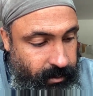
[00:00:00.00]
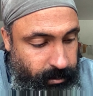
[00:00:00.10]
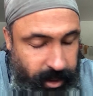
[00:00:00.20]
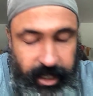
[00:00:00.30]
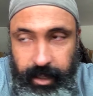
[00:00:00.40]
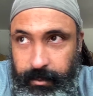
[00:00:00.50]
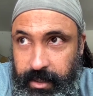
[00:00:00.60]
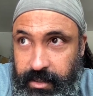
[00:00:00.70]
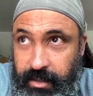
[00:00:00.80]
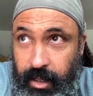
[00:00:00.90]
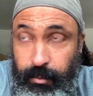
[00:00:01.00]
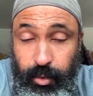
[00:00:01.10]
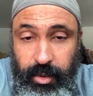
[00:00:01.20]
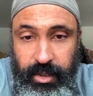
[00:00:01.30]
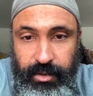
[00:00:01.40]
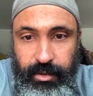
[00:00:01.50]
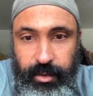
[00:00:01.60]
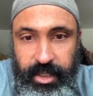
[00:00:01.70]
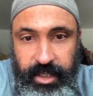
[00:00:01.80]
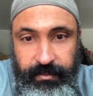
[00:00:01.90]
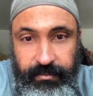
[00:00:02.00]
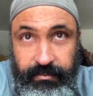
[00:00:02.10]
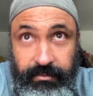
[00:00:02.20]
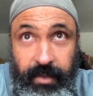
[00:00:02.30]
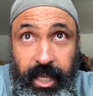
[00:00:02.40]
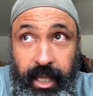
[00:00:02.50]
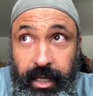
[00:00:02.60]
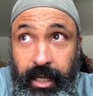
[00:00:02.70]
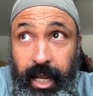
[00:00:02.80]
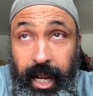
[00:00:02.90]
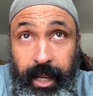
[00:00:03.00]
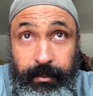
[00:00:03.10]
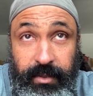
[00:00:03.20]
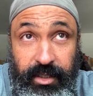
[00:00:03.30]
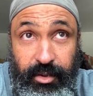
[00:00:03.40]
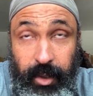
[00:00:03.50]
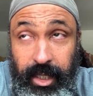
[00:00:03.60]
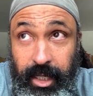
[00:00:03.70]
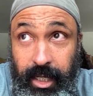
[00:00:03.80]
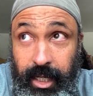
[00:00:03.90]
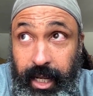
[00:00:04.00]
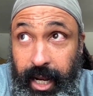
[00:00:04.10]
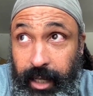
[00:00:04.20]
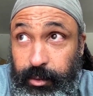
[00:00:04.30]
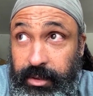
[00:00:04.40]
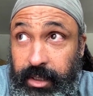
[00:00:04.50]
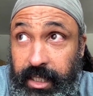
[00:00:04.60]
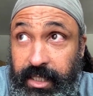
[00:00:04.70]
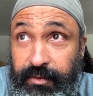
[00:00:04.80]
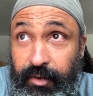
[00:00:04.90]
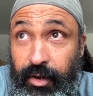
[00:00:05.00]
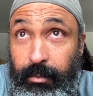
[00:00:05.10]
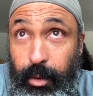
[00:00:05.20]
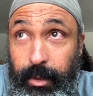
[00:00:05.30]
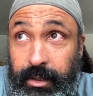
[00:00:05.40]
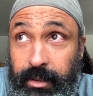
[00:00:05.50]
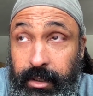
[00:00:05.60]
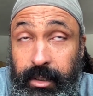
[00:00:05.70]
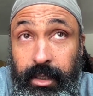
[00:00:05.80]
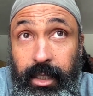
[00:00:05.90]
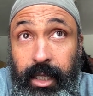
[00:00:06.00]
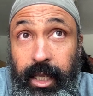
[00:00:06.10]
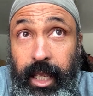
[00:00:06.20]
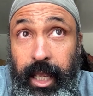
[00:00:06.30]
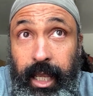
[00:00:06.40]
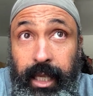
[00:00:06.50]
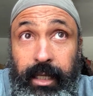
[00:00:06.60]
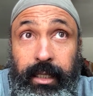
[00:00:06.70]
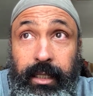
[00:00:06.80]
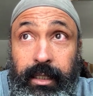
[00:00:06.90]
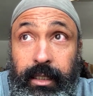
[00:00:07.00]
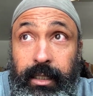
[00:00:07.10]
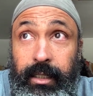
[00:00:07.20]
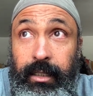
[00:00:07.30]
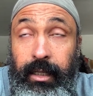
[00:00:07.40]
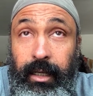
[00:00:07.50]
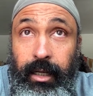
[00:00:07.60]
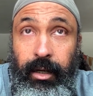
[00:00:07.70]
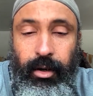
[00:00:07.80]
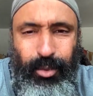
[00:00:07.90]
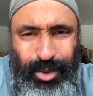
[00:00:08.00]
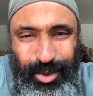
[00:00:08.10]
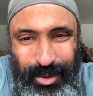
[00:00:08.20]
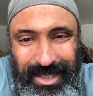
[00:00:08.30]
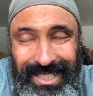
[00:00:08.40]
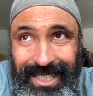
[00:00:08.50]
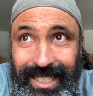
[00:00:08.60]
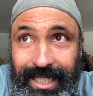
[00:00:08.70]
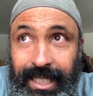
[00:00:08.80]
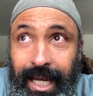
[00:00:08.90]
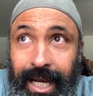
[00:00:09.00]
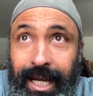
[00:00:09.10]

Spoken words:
My name is Abuna Zuriji, and I am situated in a house at this very moment. And we're doing this again.